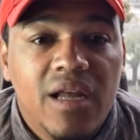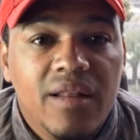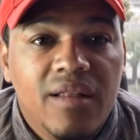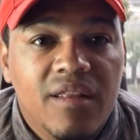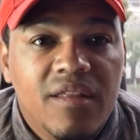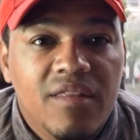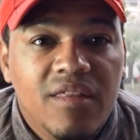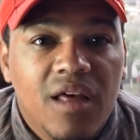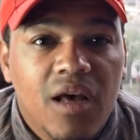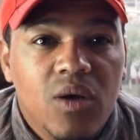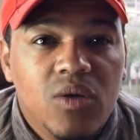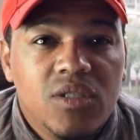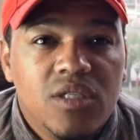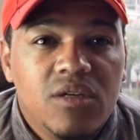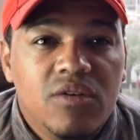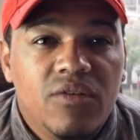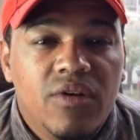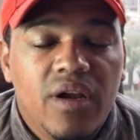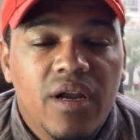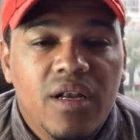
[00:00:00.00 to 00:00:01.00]

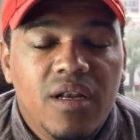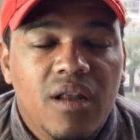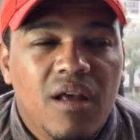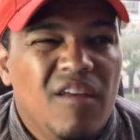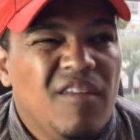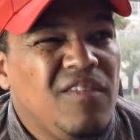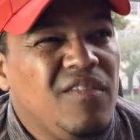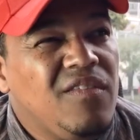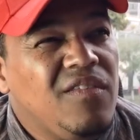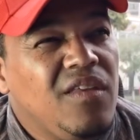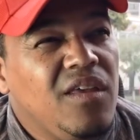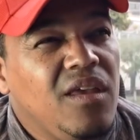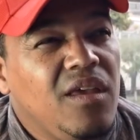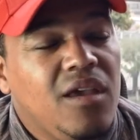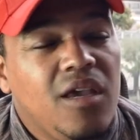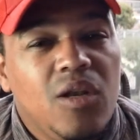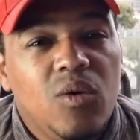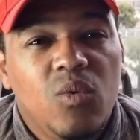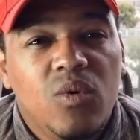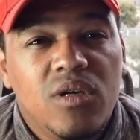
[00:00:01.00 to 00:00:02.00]
80,000 rand. I
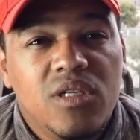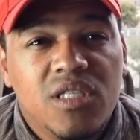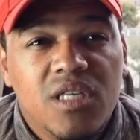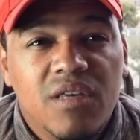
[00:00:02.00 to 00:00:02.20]
think it was